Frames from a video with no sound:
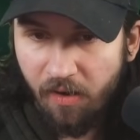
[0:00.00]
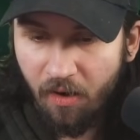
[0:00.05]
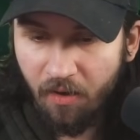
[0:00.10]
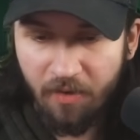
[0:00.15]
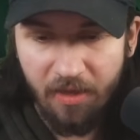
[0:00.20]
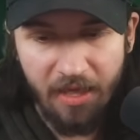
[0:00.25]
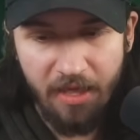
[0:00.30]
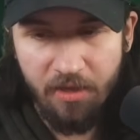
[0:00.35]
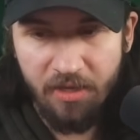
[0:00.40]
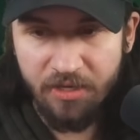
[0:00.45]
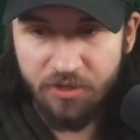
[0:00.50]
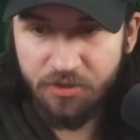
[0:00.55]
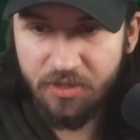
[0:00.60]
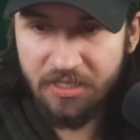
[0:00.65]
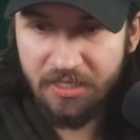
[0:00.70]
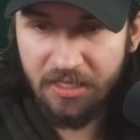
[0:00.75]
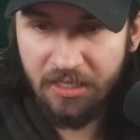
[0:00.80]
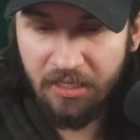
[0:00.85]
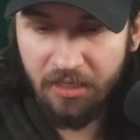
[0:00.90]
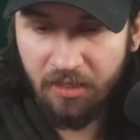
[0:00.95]
Okay,
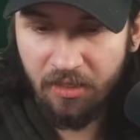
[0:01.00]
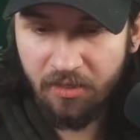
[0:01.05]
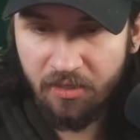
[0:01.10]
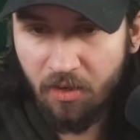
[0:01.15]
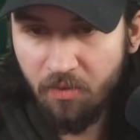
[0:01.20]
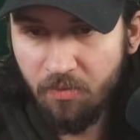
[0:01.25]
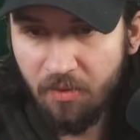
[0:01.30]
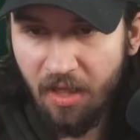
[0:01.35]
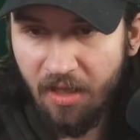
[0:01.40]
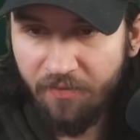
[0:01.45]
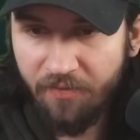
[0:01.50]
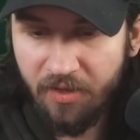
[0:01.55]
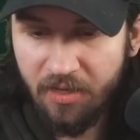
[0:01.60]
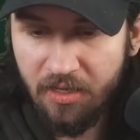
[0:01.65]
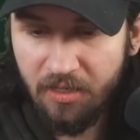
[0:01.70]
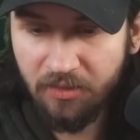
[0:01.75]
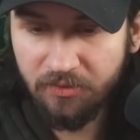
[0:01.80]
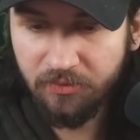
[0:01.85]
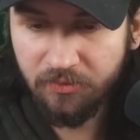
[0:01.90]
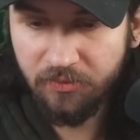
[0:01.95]
interesting. Don't love
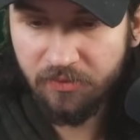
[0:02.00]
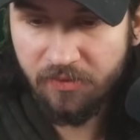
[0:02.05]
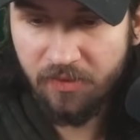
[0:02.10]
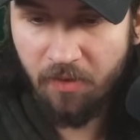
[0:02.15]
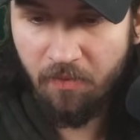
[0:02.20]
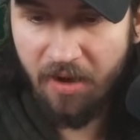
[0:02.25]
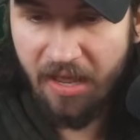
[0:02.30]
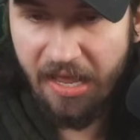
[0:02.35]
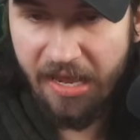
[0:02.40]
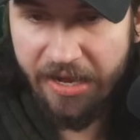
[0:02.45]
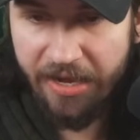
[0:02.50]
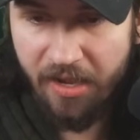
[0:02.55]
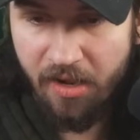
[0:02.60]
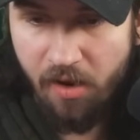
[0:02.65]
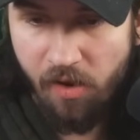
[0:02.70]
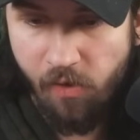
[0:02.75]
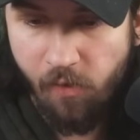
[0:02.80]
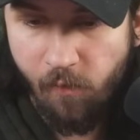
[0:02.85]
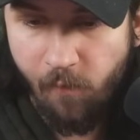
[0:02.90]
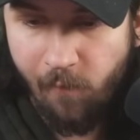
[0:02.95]
it. Don't hate
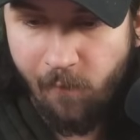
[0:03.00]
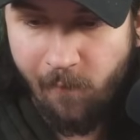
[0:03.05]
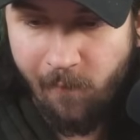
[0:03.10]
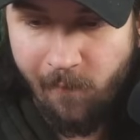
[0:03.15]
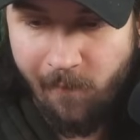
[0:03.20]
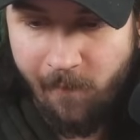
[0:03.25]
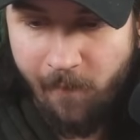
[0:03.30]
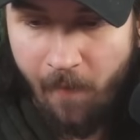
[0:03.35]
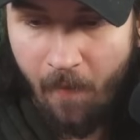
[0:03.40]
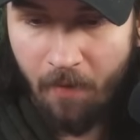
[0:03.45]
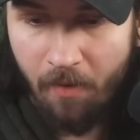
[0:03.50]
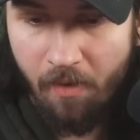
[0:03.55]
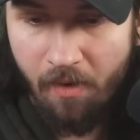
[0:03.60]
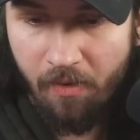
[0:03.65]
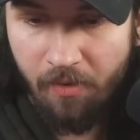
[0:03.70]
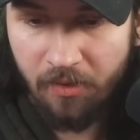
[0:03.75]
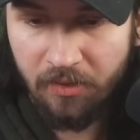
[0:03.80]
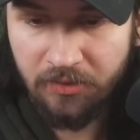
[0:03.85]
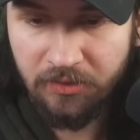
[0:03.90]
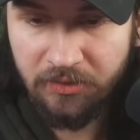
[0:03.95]
it.
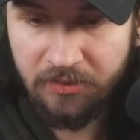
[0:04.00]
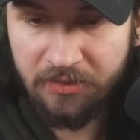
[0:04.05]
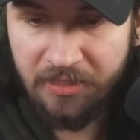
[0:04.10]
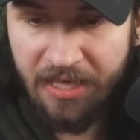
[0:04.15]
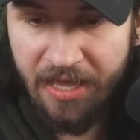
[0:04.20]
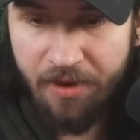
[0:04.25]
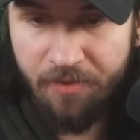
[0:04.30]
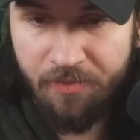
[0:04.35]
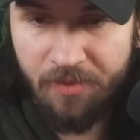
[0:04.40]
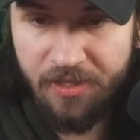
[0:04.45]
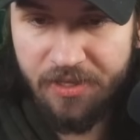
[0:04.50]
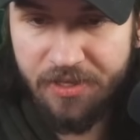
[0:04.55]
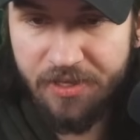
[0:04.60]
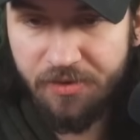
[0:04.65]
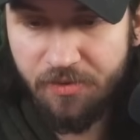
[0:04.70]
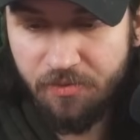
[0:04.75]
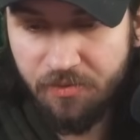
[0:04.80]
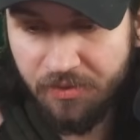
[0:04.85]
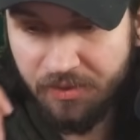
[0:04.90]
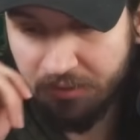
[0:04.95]
Can't really
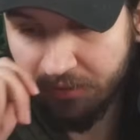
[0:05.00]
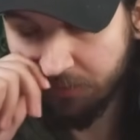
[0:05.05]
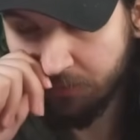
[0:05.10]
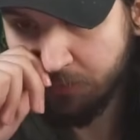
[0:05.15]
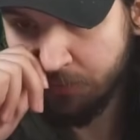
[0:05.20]
use...